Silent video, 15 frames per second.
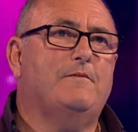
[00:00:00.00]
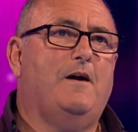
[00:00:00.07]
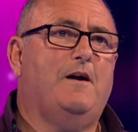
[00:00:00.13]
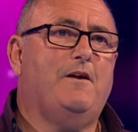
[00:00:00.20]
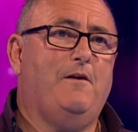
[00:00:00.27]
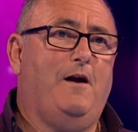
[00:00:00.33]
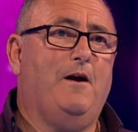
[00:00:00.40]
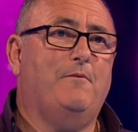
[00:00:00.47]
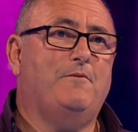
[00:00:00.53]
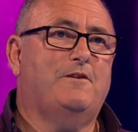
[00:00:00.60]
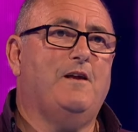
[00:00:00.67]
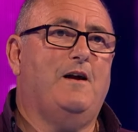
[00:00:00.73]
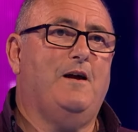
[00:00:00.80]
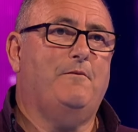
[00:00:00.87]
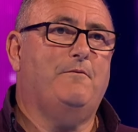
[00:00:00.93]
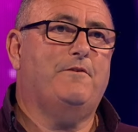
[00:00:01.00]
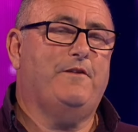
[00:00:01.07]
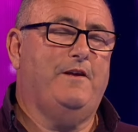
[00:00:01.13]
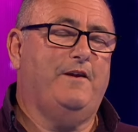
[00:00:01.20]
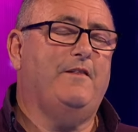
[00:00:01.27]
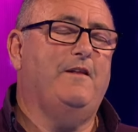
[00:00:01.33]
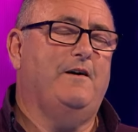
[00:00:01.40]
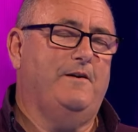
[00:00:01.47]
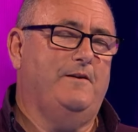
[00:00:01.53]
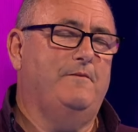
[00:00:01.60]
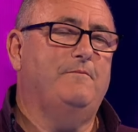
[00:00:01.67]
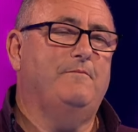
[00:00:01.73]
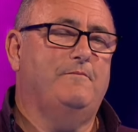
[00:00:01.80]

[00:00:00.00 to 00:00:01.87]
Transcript: I, would, I would think 9.